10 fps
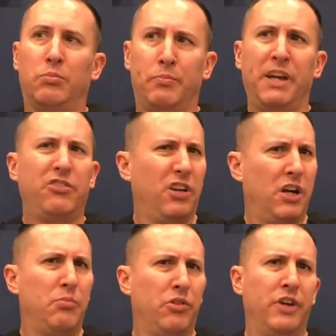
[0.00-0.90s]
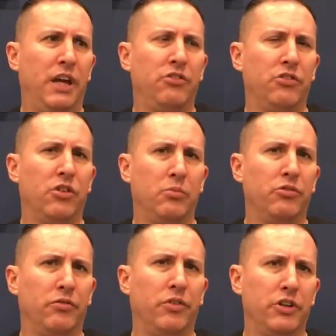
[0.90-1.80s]
but basically a couple of days in
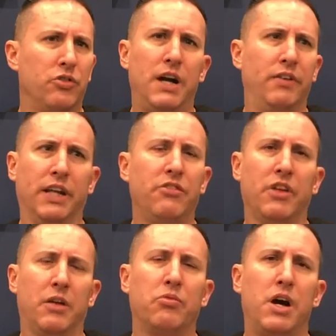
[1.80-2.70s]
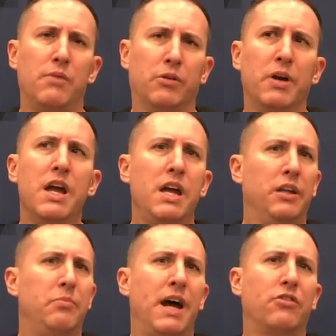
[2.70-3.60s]
terms of driving, that's not a problem.
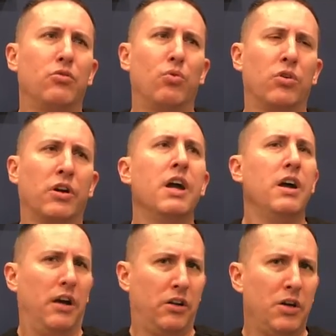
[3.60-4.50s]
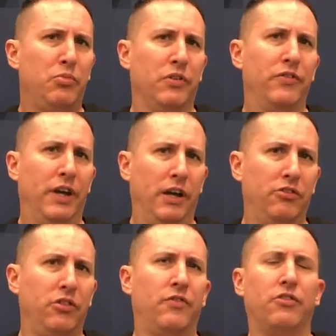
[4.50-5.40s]
And then back to work a couple of
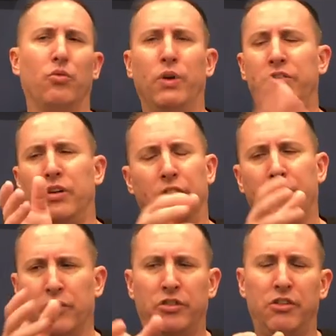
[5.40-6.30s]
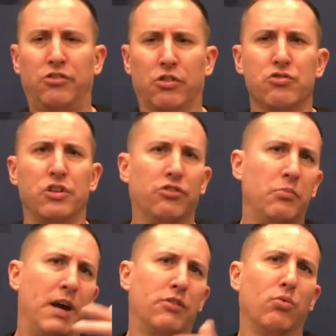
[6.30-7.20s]
days. If it's a Wednesday or Thursday surgery, usually
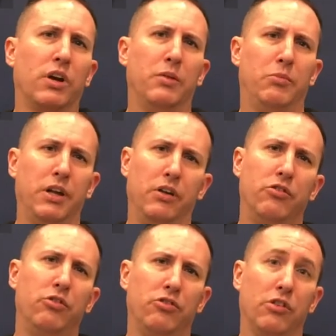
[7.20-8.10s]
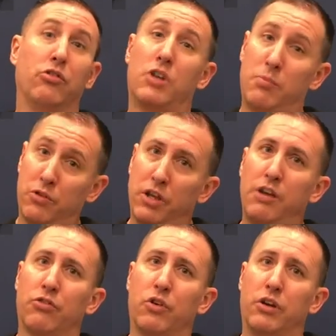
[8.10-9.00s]
back to work on Monday or Tuesday. So a couple of
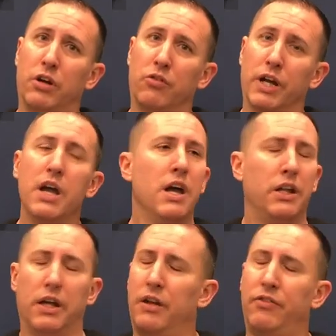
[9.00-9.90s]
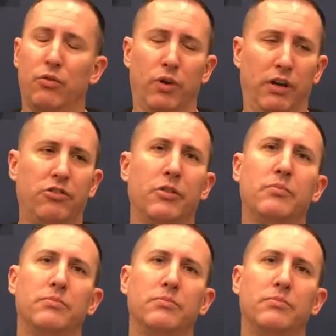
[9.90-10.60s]
days of recovery, not a few weeks.